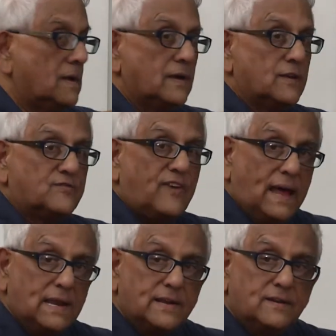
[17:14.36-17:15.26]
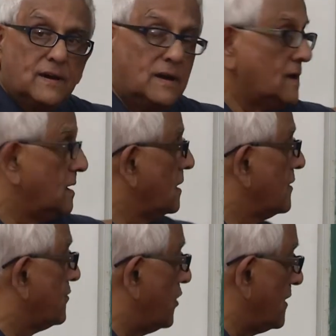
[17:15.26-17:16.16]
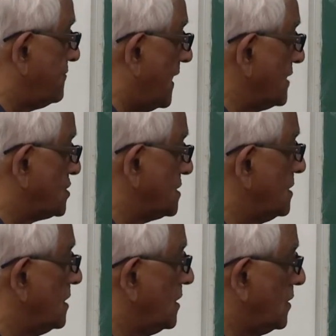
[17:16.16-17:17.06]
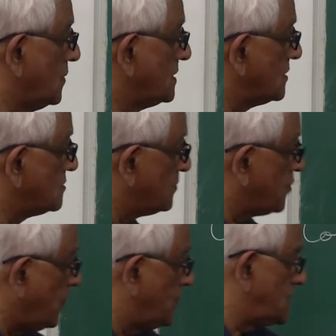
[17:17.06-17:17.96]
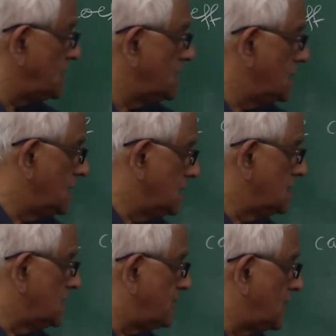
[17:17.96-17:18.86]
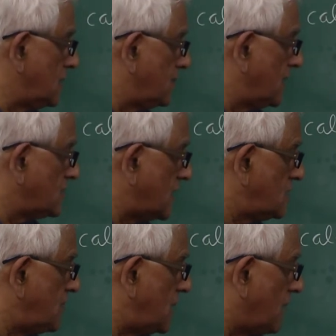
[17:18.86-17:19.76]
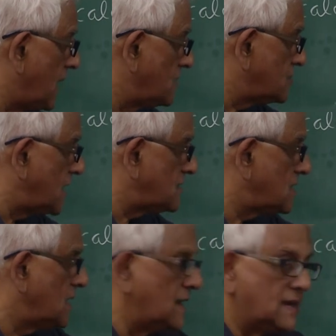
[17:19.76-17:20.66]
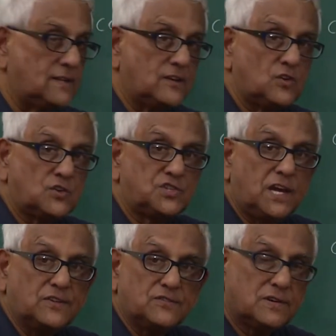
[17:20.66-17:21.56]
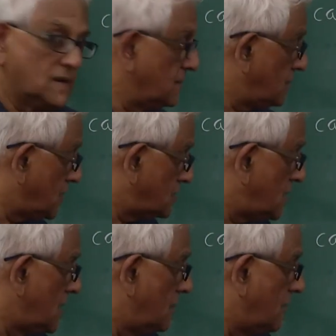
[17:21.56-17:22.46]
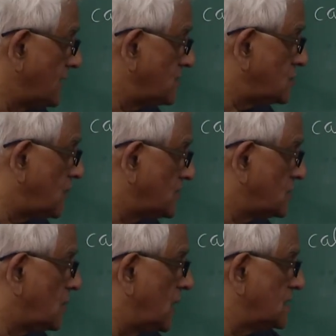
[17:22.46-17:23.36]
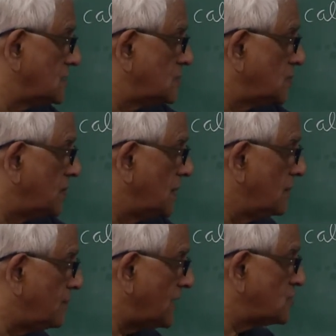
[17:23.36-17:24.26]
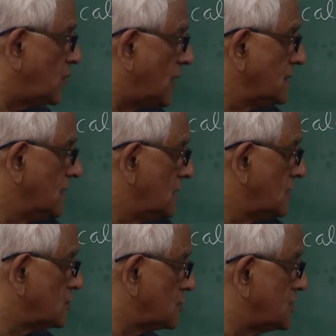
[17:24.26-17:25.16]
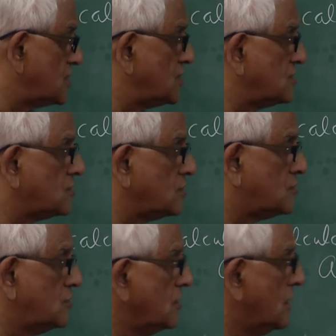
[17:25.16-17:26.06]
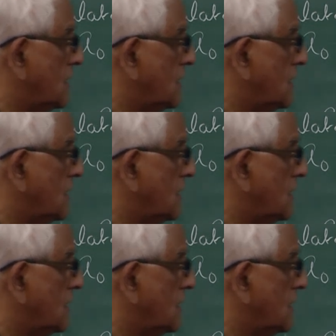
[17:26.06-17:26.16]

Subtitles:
is valid for a function which has the property that if I replace x by minus x, it does not change, because minus 1 squared is plus 1. So this is true,